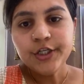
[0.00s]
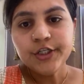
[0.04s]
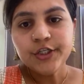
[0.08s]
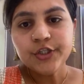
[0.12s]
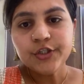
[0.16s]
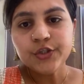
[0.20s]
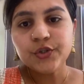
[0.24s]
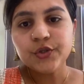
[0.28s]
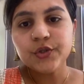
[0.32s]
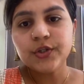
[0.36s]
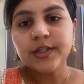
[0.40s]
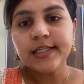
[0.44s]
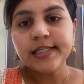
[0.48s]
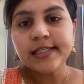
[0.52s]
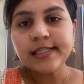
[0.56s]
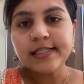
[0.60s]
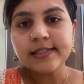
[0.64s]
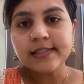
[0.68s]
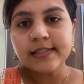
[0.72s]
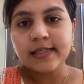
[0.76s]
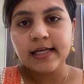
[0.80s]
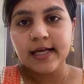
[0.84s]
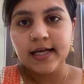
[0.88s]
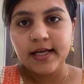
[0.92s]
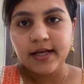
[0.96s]
So
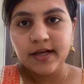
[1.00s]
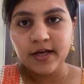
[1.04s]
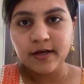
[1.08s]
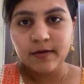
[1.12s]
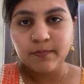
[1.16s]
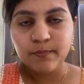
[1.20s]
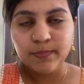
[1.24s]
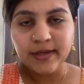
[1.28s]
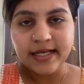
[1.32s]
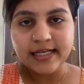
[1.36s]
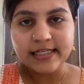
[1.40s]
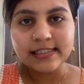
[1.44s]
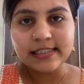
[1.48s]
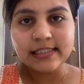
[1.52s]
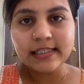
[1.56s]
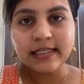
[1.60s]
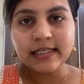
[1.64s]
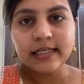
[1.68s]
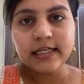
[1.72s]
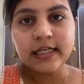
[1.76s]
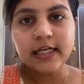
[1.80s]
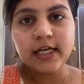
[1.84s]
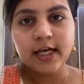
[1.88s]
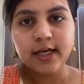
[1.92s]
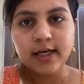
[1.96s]
it
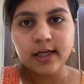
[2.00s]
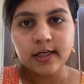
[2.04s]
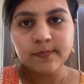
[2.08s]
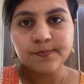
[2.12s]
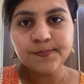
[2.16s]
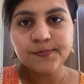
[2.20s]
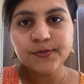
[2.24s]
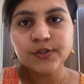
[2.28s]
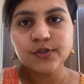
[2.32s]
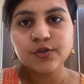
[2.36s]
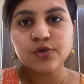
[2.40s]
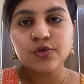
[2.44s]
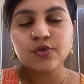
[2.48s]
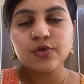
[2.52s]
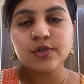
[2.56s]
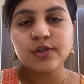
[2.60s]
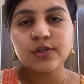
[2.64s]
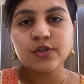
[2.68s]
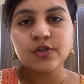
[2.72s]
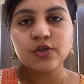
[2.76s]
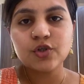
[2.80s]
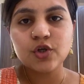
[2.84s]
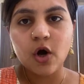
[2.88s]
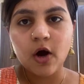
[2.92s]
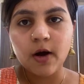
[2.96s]
basically helps to
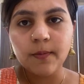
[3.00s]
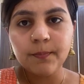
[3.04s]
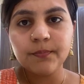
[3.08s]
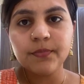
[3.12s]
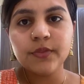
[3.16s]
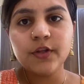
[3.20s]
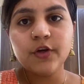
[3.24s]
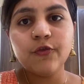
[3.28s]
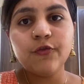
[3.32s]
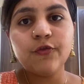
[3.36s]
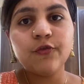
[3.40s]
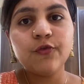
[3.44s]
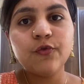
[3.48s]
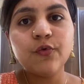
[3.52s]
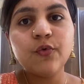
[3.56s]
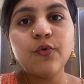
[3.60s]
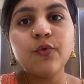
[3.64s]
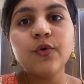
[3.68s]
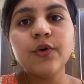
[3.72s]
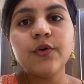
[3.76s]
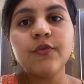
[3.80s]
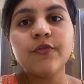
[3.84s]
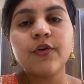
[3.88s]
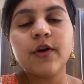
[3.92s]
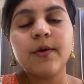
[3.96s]
stop the
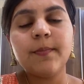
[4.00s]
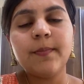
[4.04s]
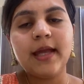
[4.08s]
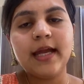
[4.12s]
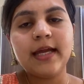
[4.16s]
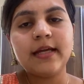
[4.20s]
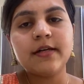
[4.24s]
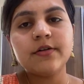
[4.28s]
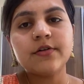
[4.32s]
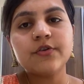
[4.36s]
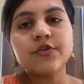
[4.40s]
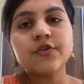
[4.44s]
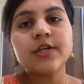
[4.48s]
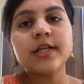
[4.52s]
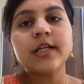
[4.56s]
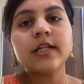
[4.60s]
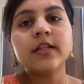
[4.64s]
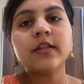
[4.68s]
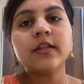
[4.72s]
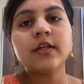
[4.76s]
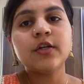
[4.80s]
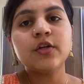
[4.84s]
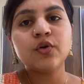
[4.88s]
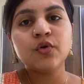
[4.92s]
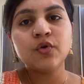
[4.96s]
food from entering
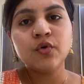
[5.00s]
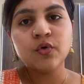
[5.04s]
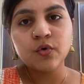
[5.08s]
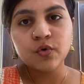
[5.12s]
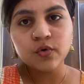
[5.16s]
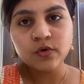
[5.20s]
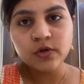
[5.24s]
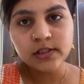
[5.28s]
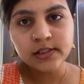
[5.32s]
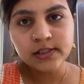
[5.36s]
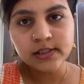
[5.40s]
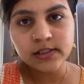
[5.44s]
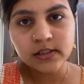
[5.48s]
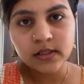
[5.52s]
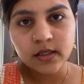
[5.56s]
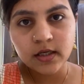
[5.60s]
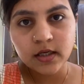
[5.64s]
the nose,